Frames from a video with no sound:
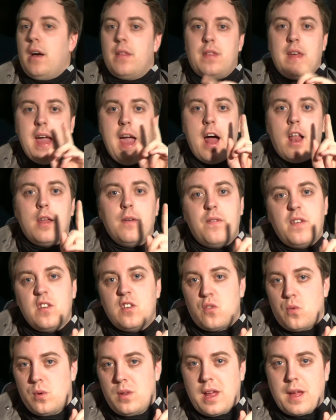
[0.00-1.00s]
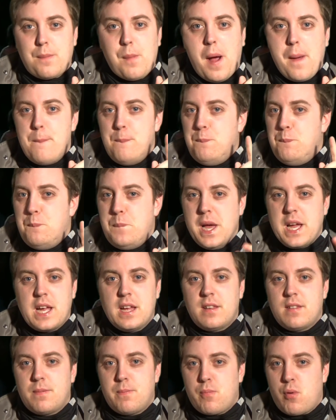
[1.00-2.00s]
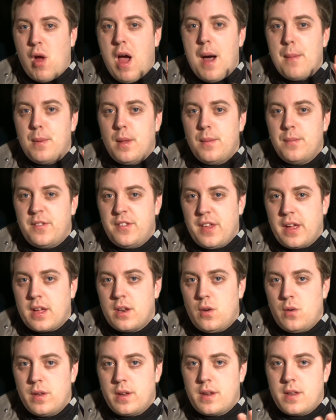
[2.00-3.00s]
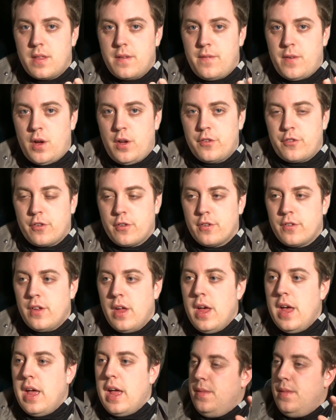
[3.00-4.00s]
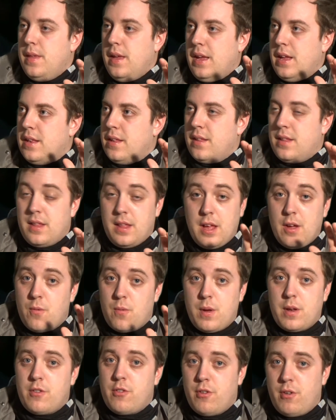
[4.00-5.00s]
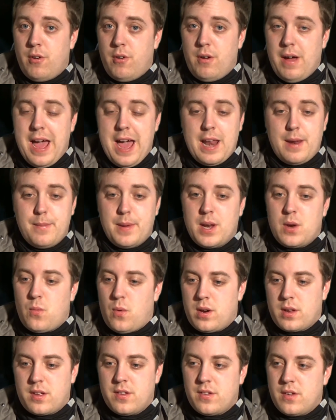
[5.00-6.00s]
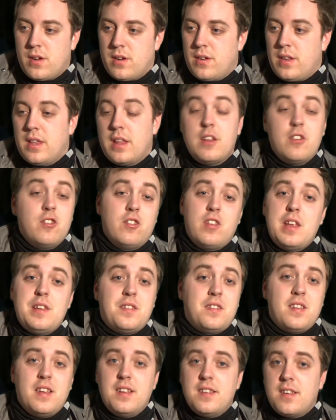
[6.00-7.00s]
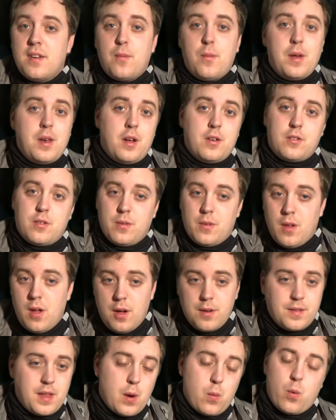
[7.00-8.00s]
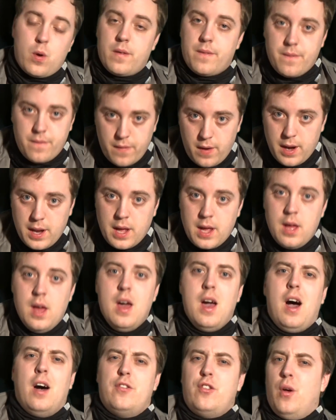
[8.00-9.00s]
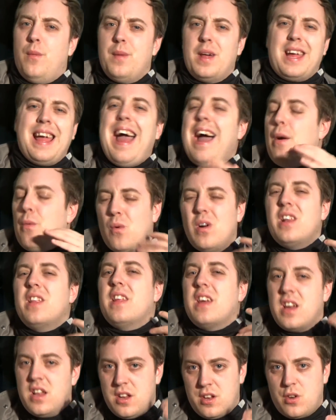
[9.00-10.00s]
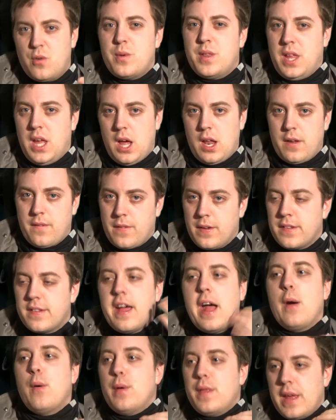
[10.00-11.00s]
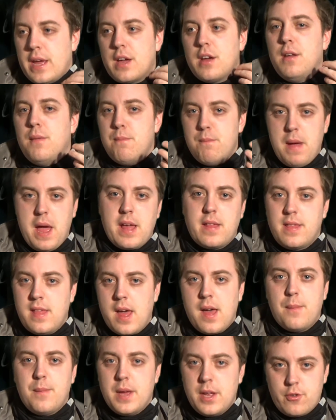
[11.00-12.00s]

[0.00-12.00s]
were like my biggest problem, second only to the vultures in the original animated one, because they just had scenes that went on too long, they weren't funny, so I'm like, what are they going to do with the elephants? How are they going to make them